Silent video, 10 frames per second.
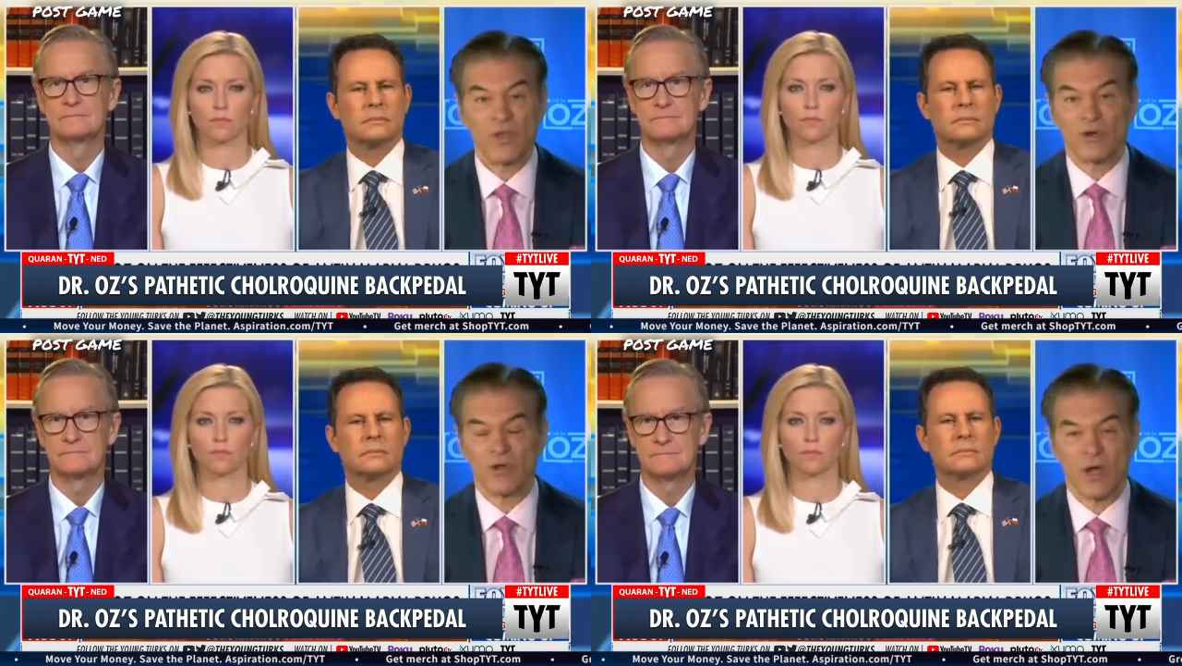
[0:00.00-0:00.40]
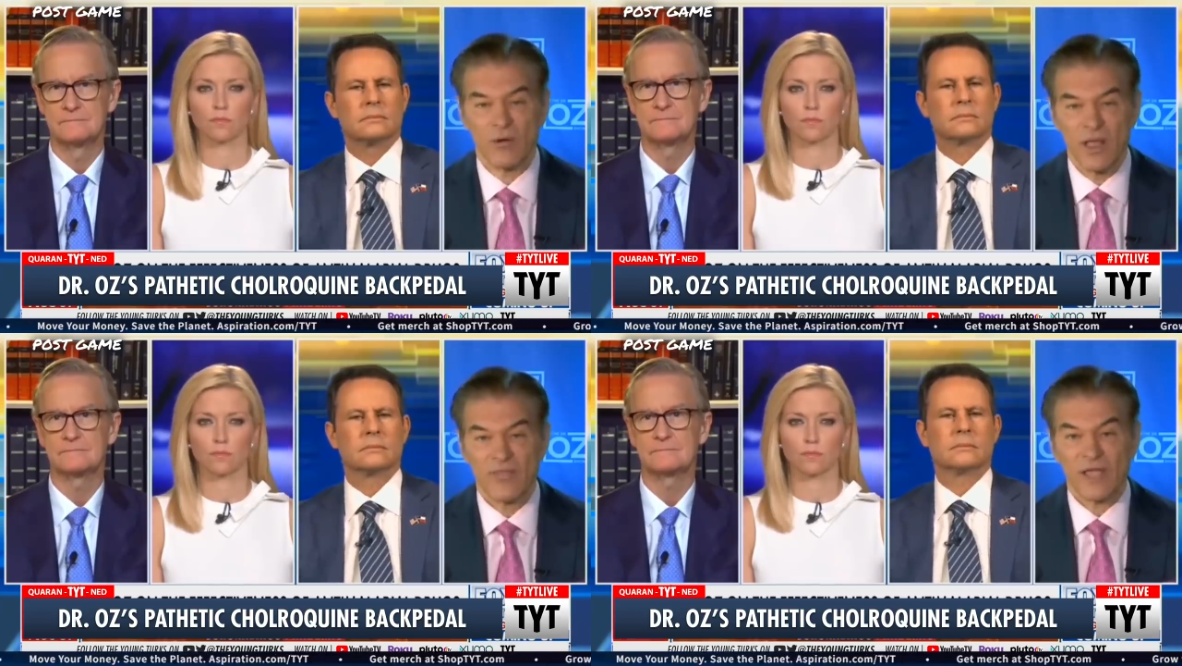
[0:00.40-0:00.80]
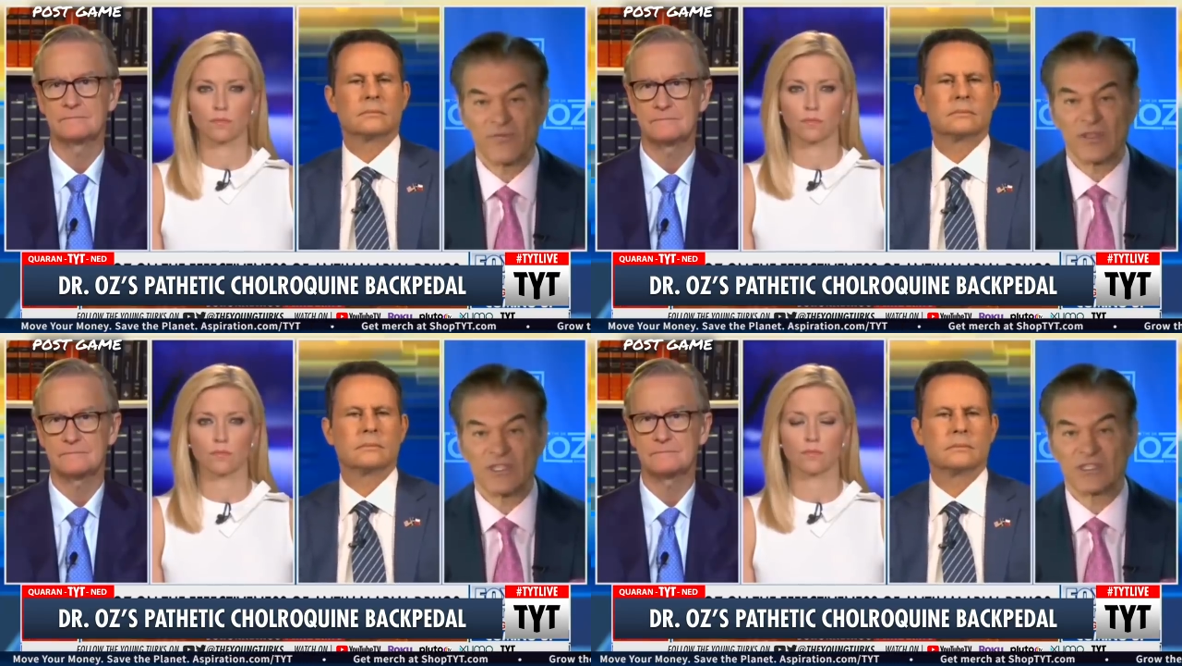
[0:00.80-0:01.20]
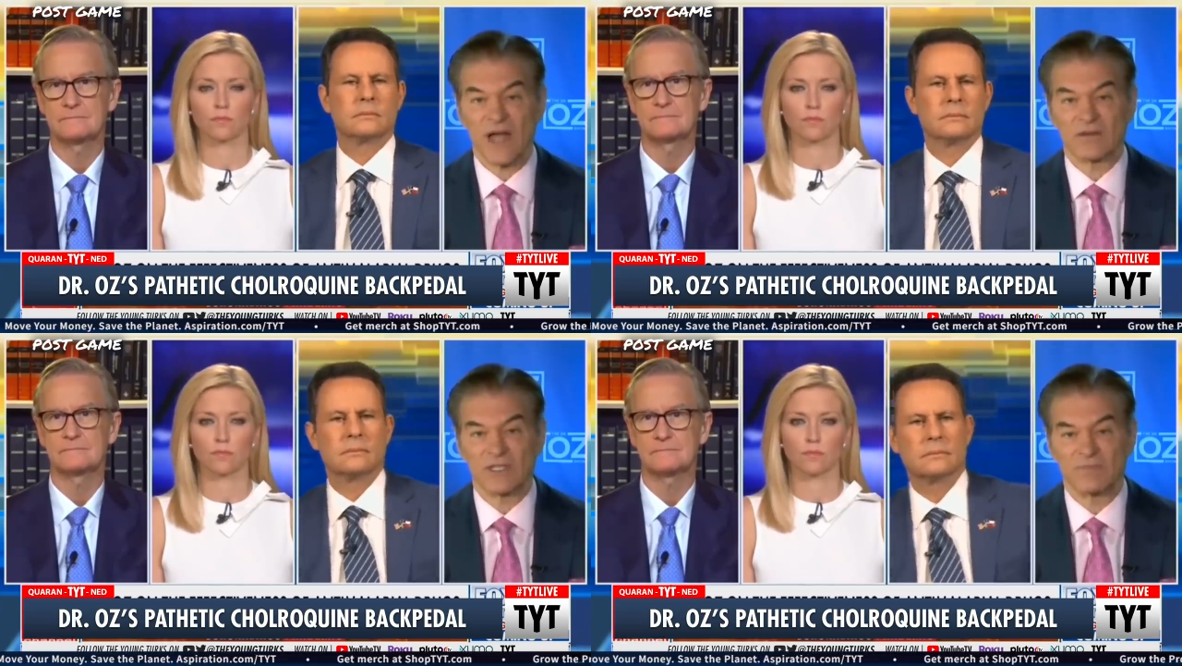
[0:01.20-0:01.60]
Speaker 1: we don't know. Thankfully, these
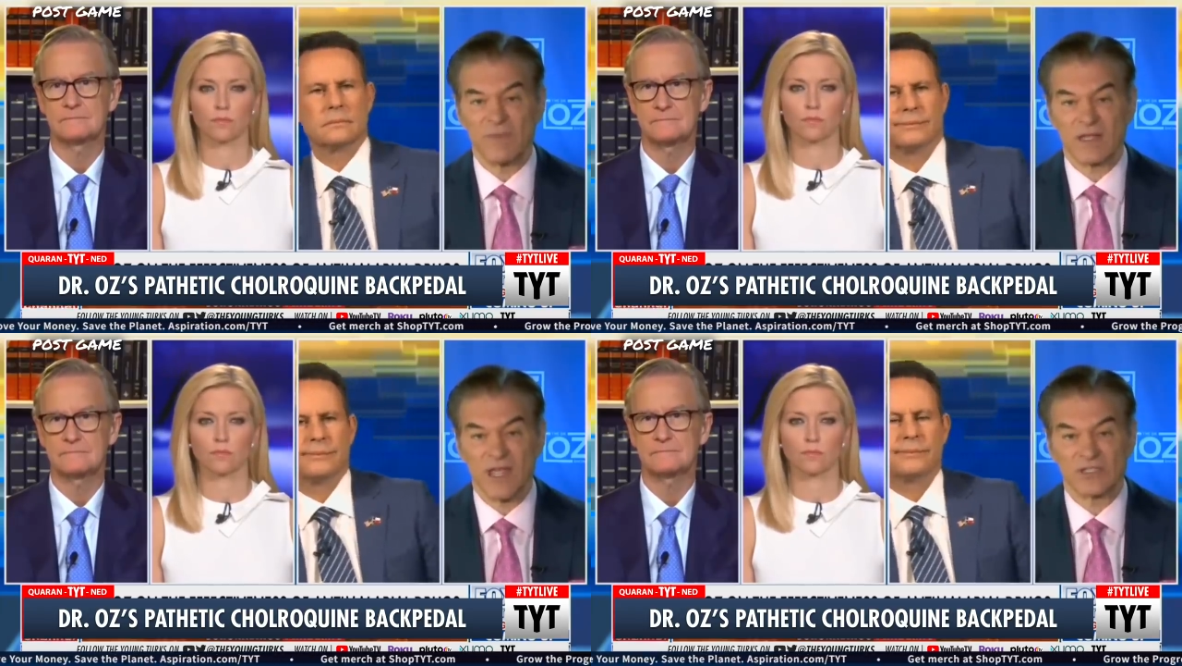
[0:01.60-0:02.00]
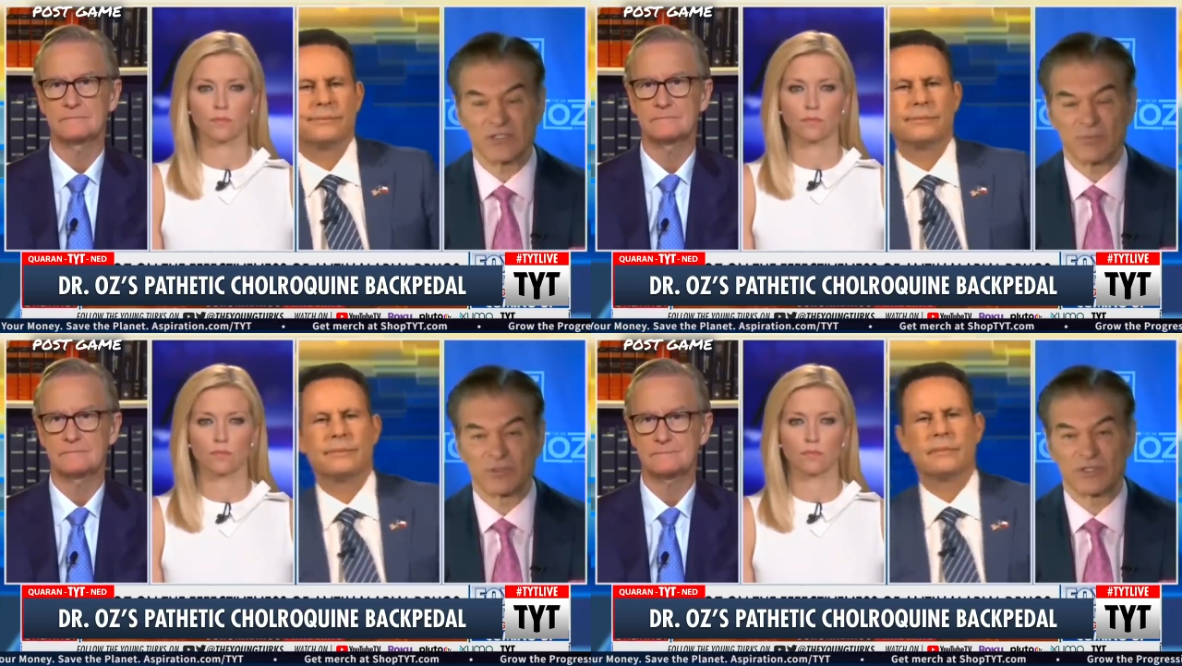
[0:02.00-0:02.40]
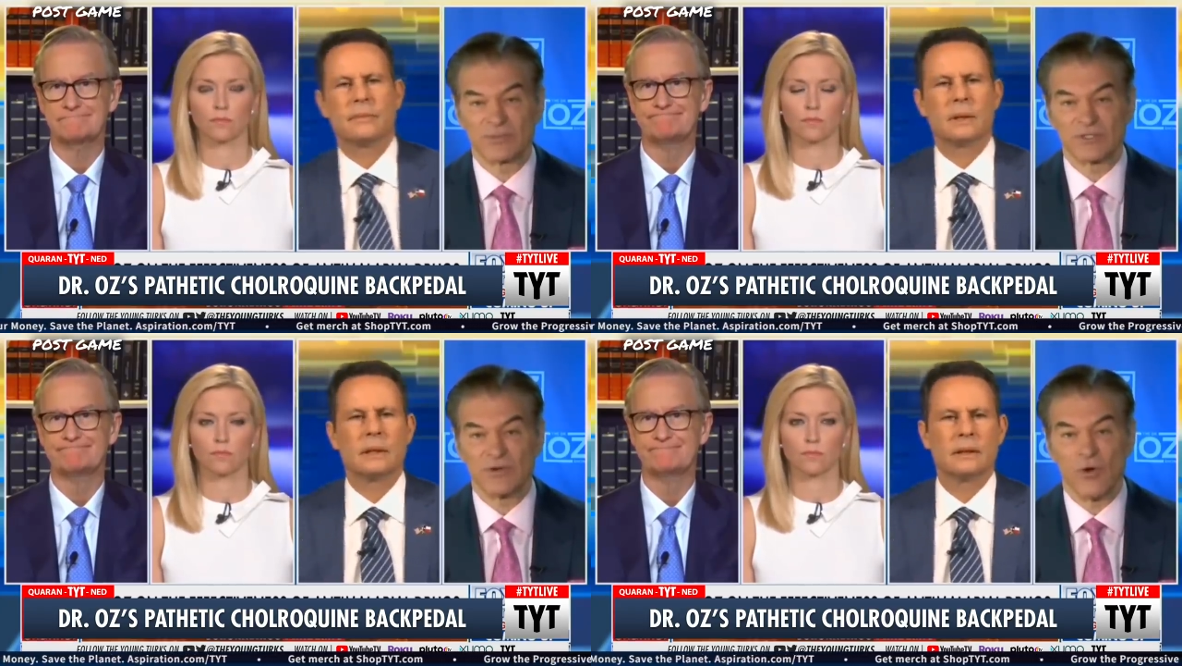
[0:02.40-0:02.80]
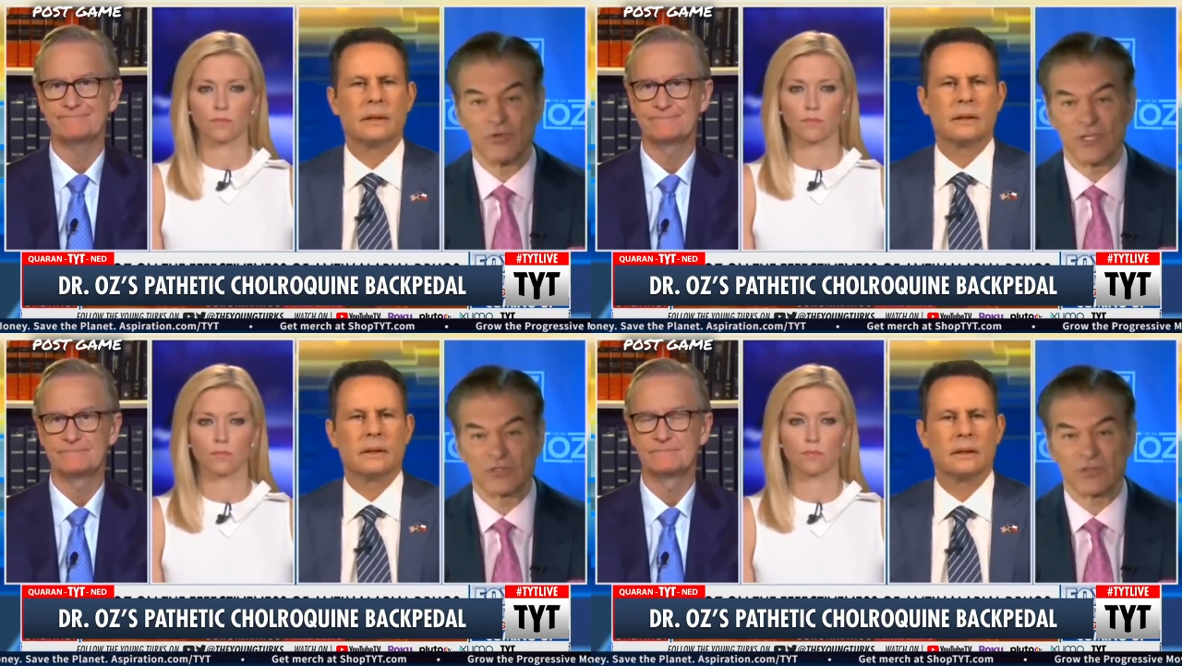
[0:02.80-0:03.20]
these medications are prescription only,